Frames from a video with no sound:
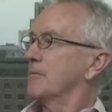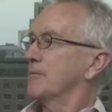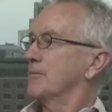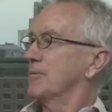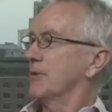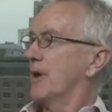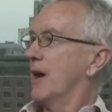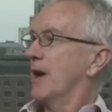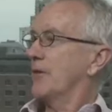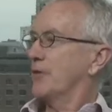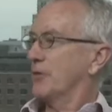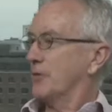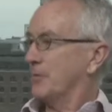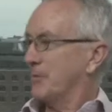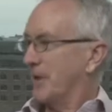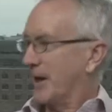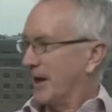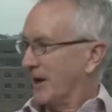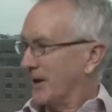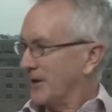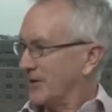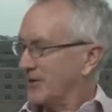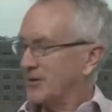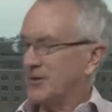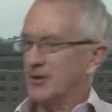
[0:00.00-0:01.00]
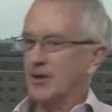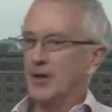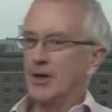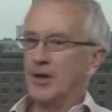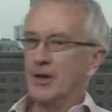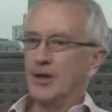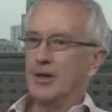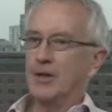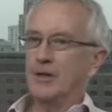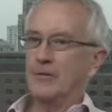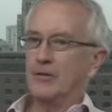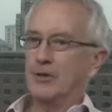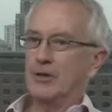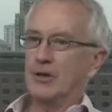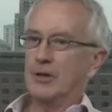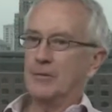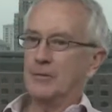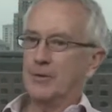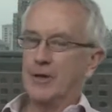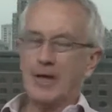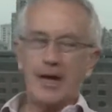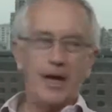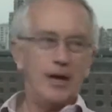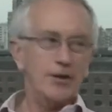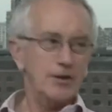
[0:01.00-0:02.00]
private banks, giving them
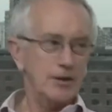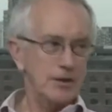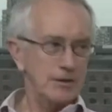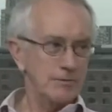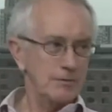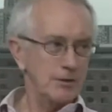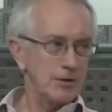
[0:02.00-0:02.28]
cash in